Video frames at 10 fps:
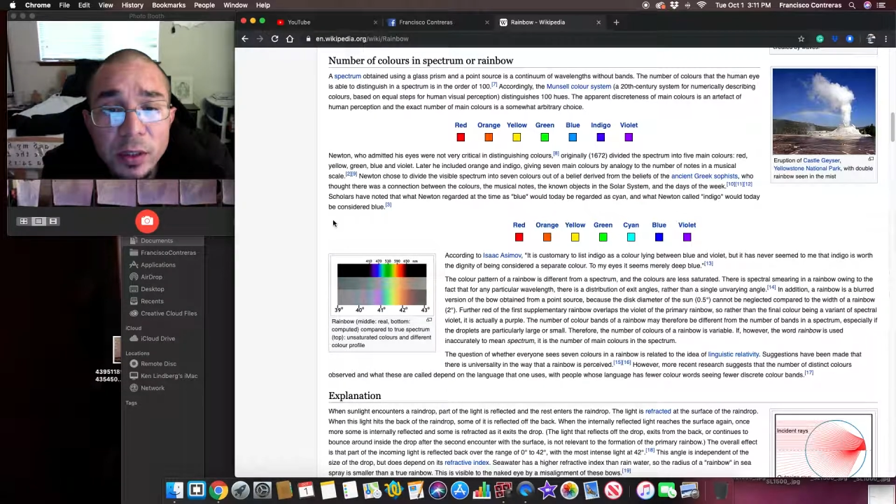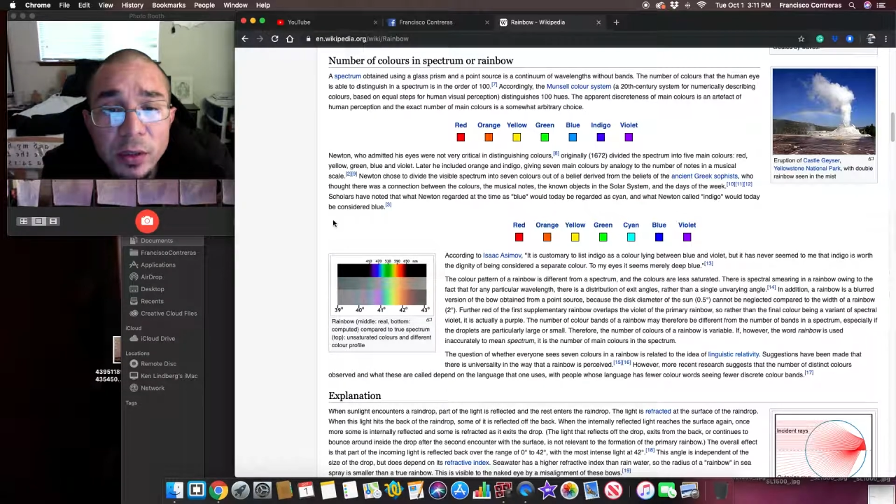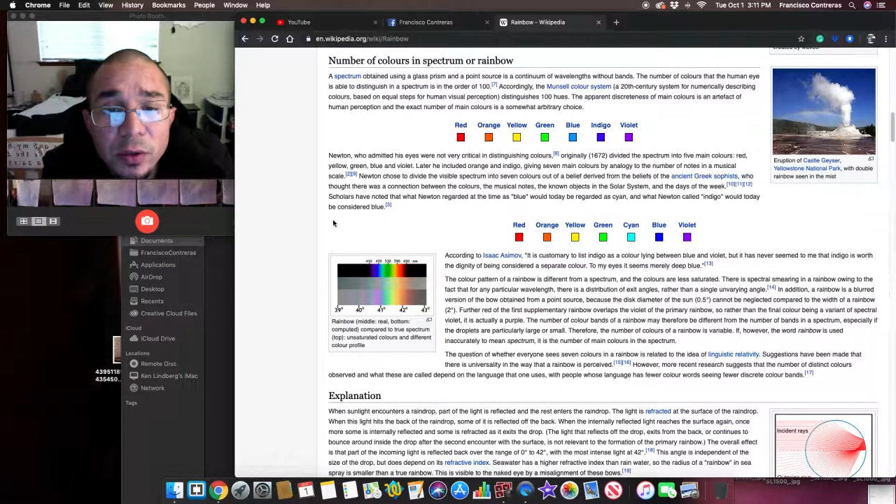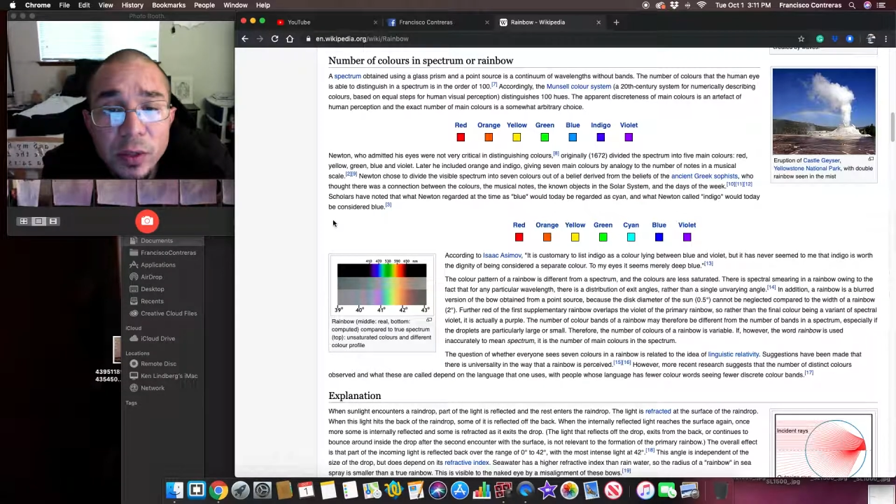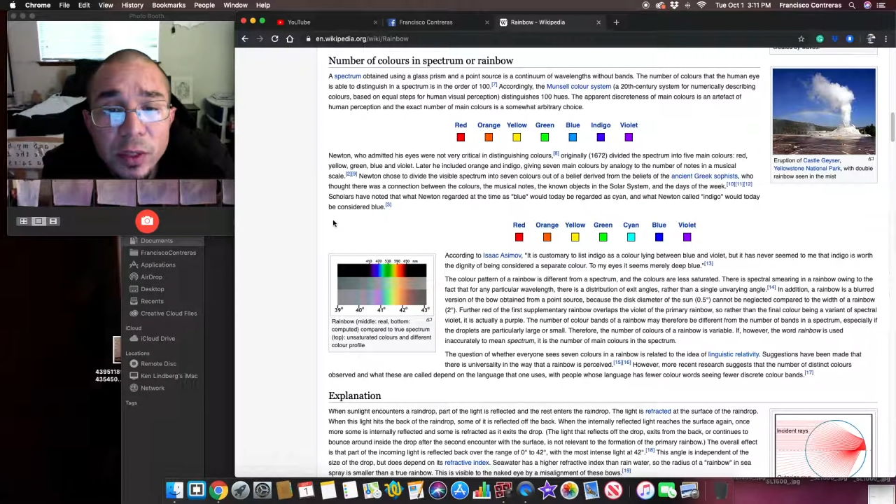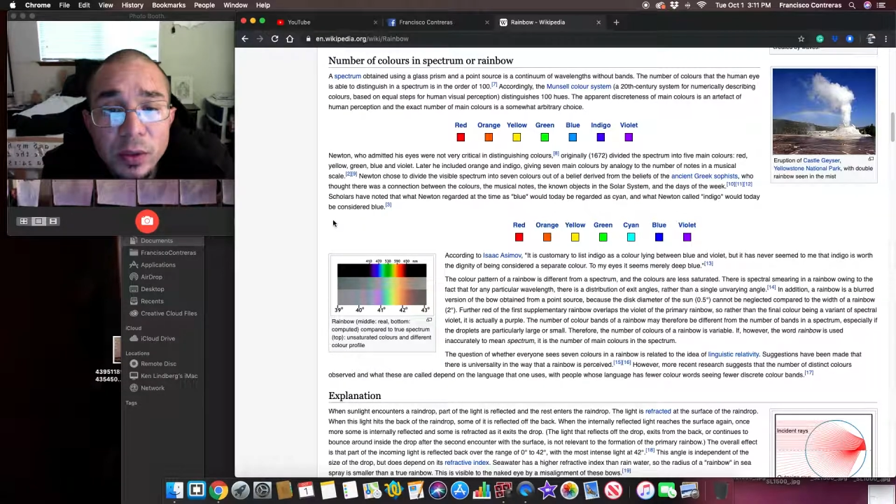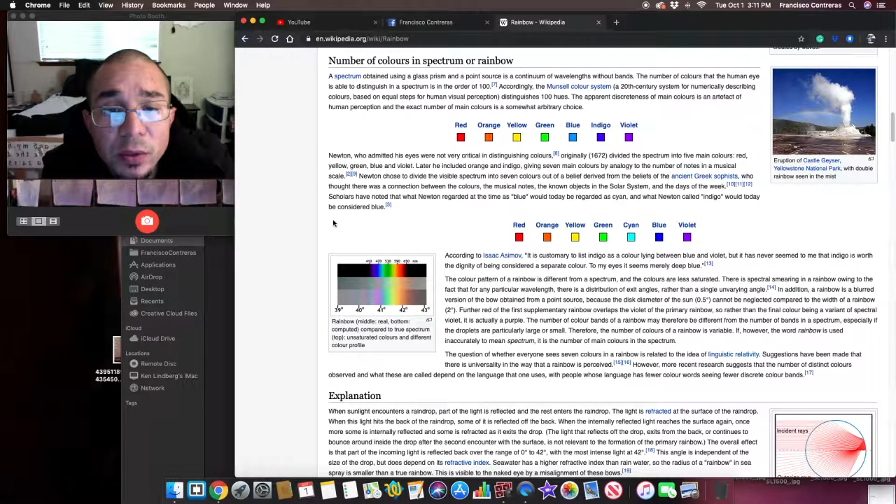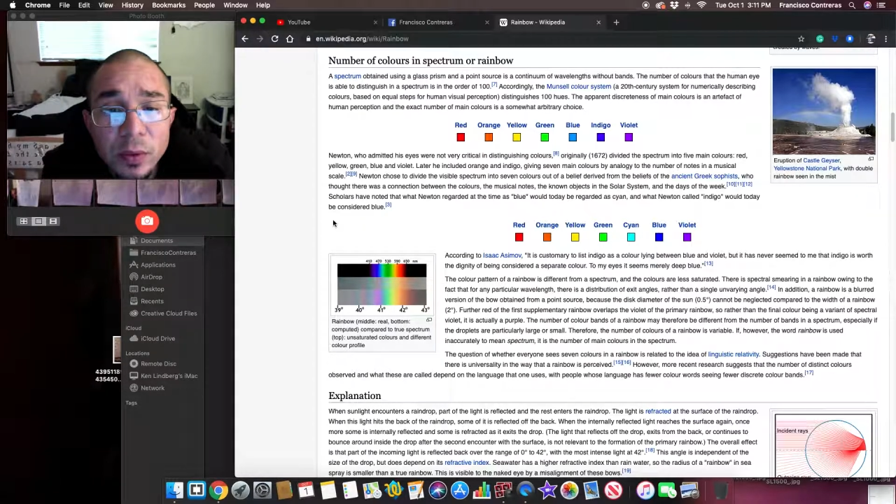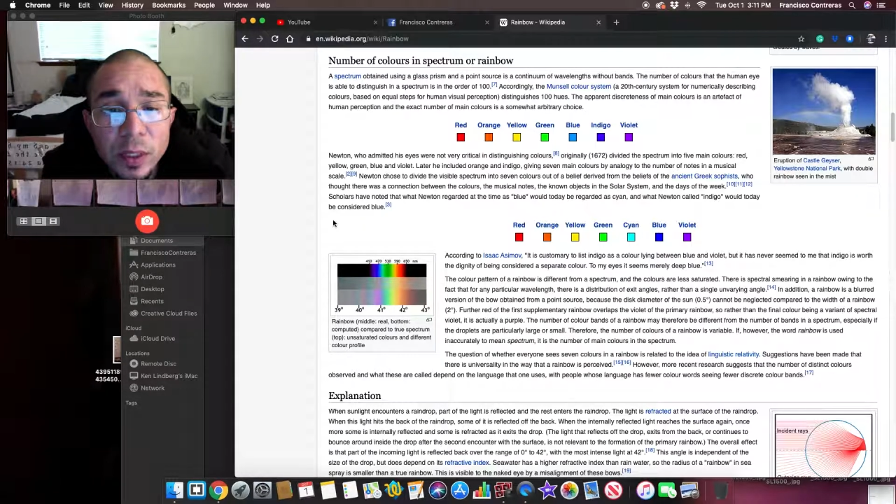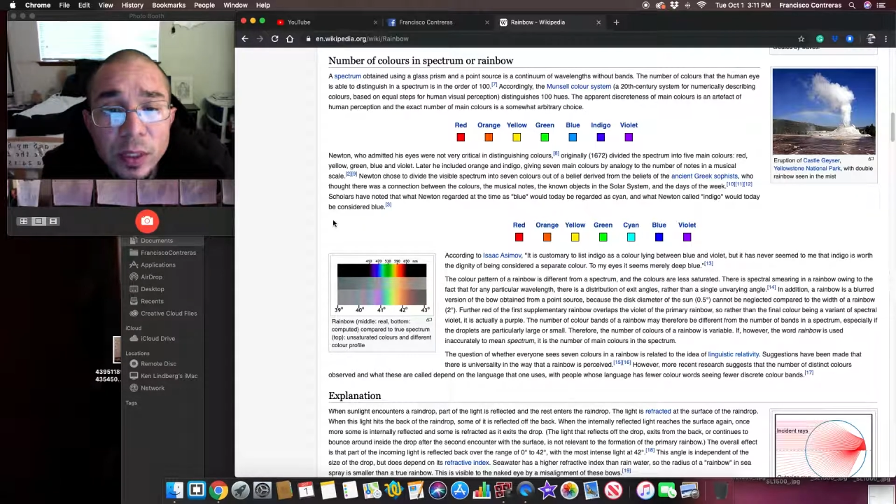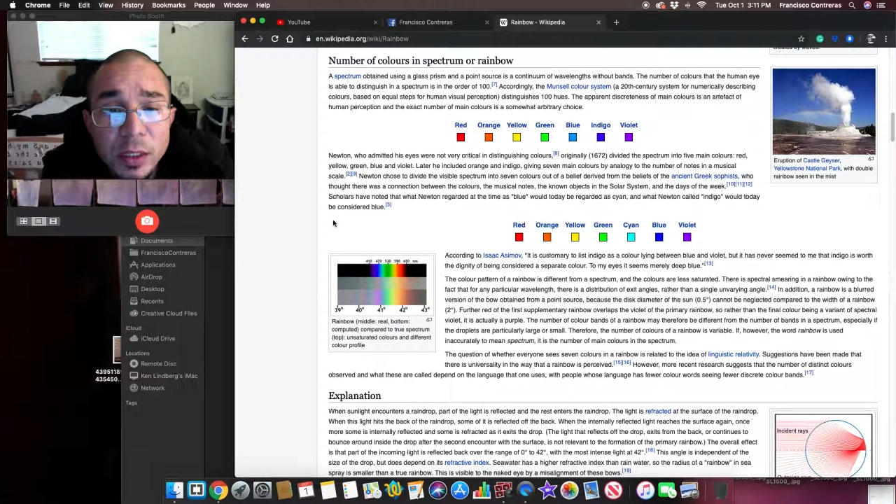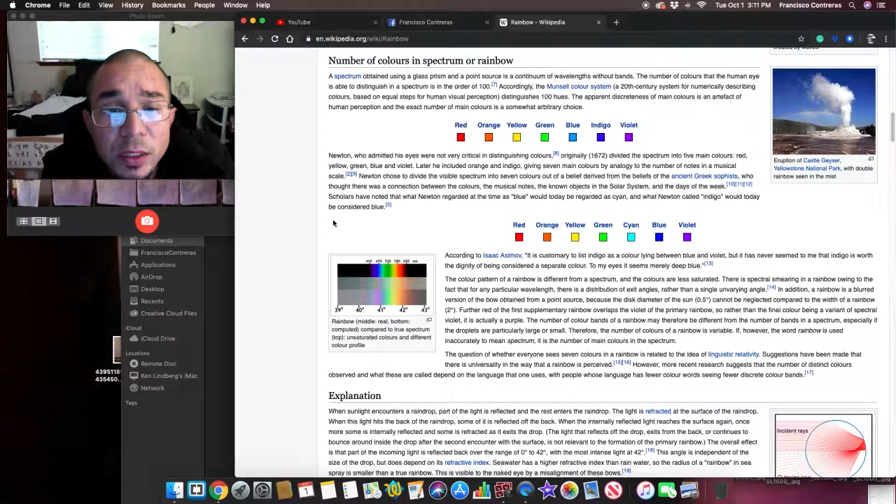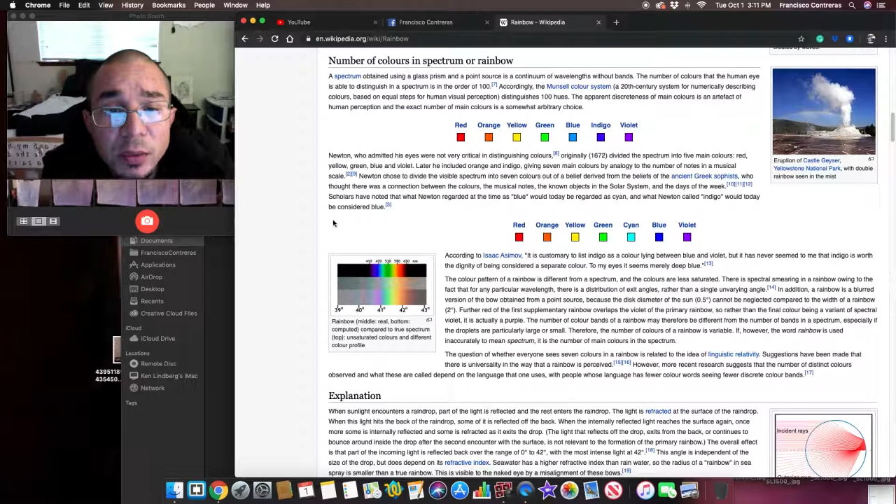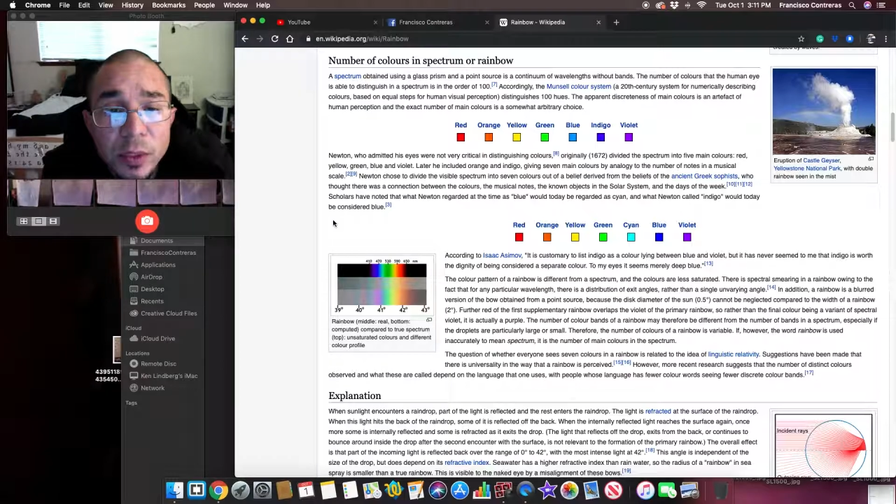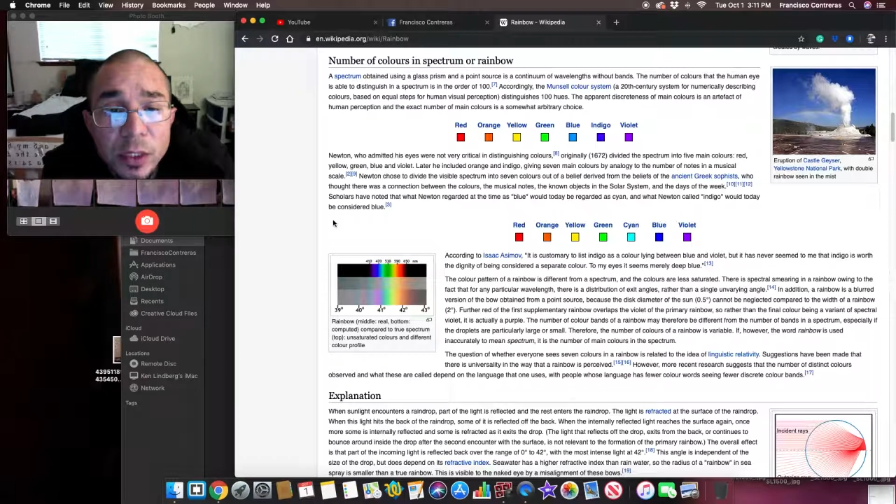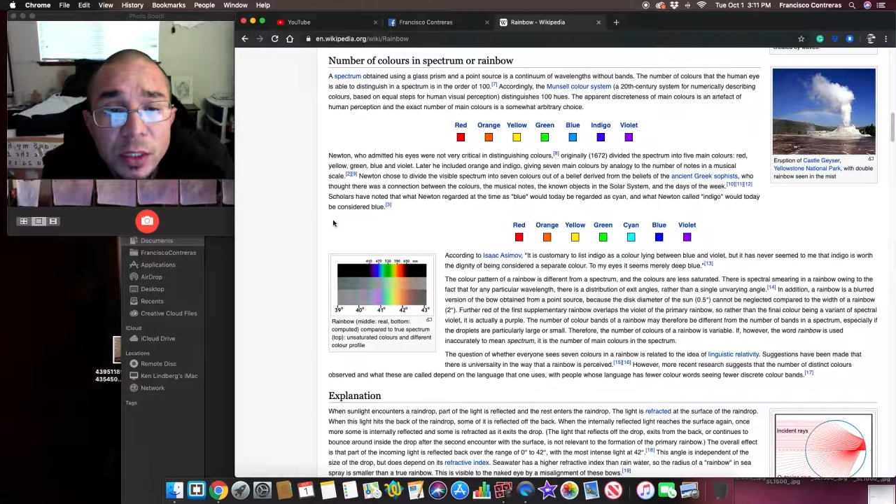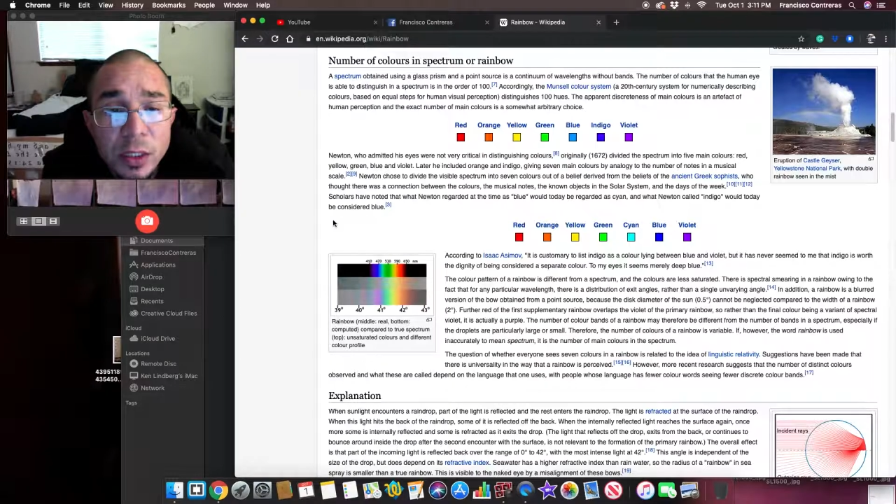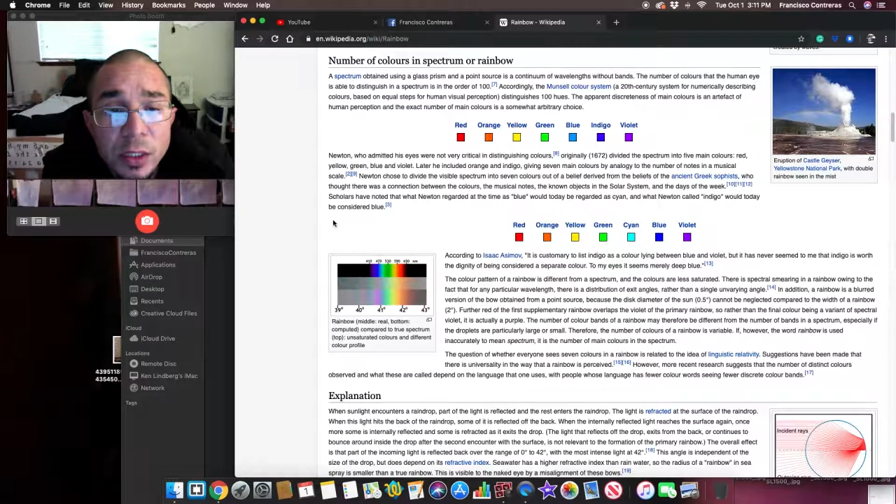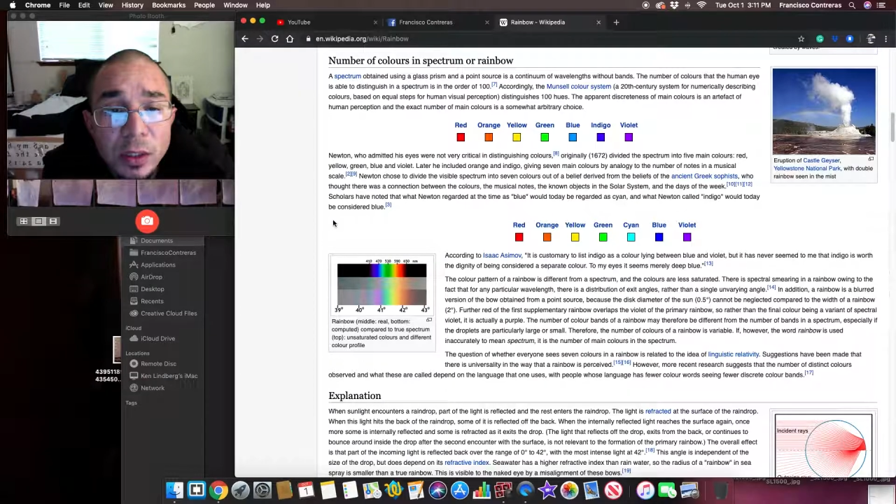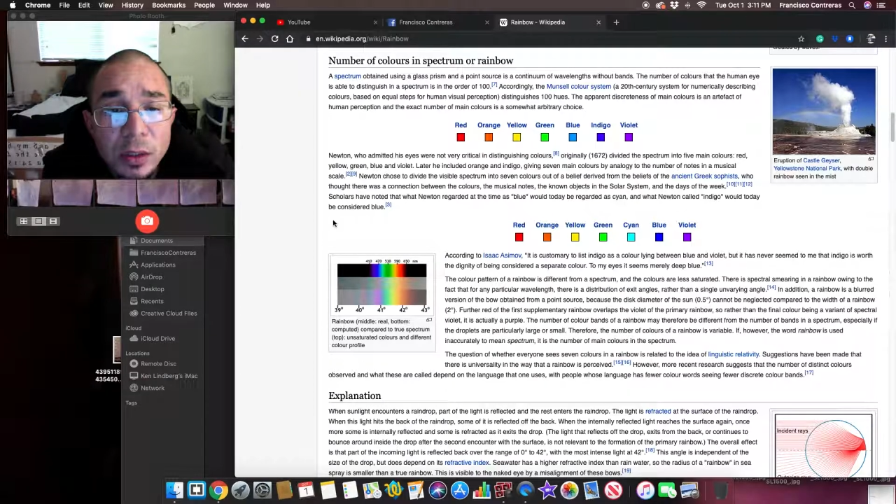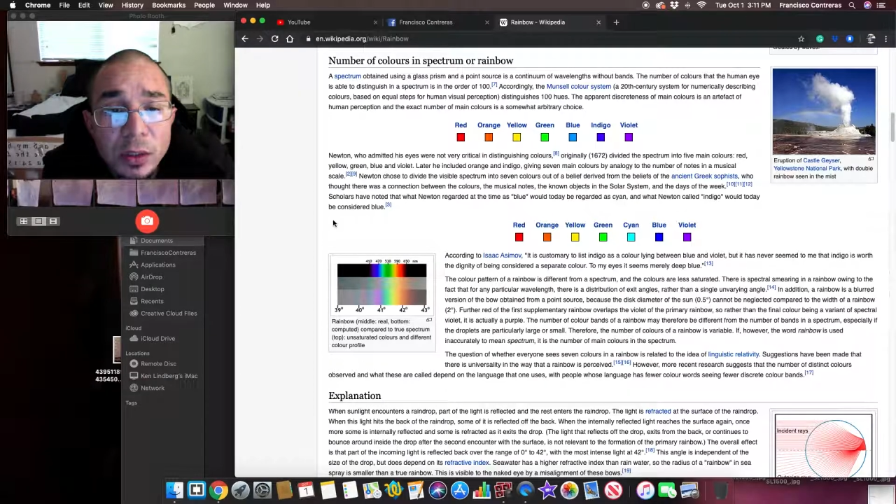critical in distinguishing colors,